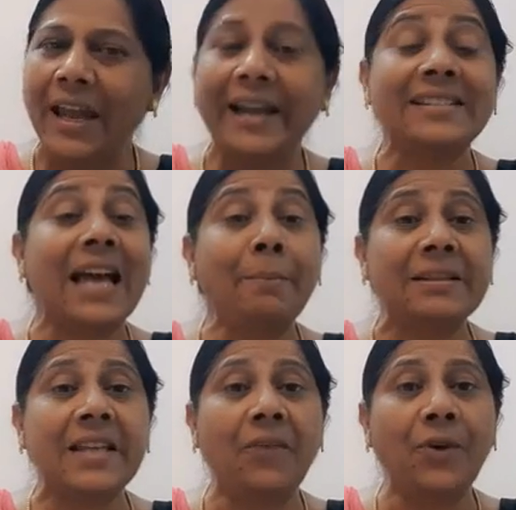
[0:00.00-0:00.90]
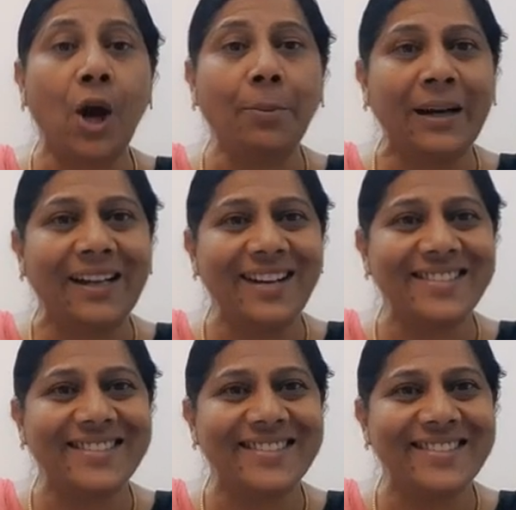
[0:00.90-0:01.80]
Examples of
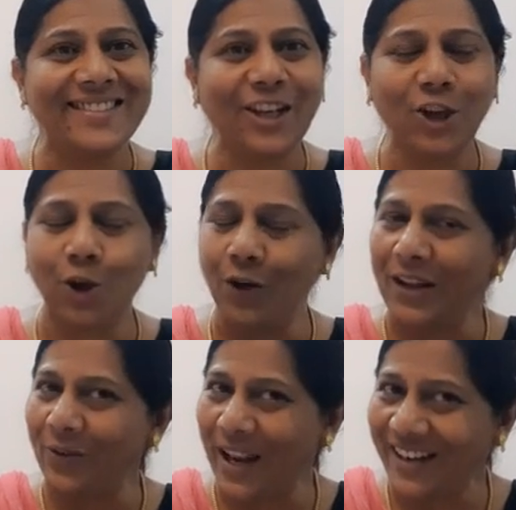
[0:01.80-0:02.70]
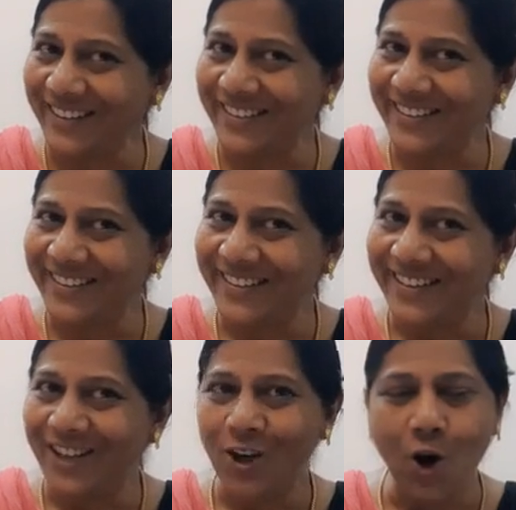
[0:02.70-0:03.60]
non-metals you know very well:
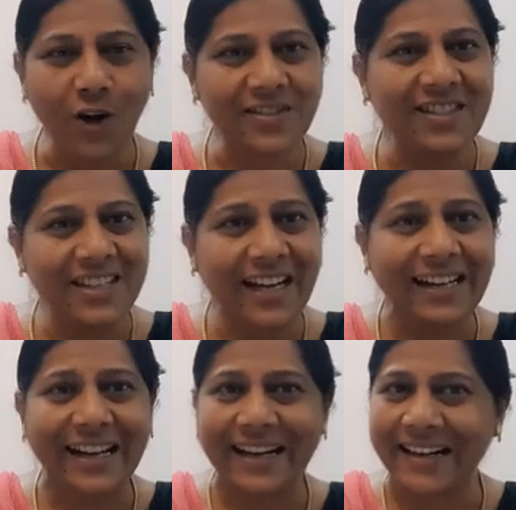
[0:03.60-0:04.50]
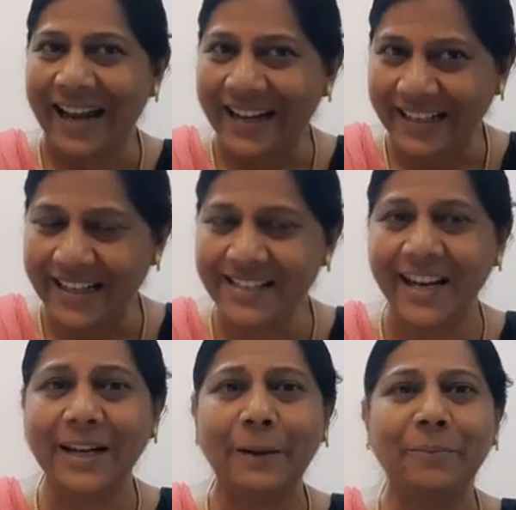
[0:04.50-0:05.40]
oxygen, nitrogen,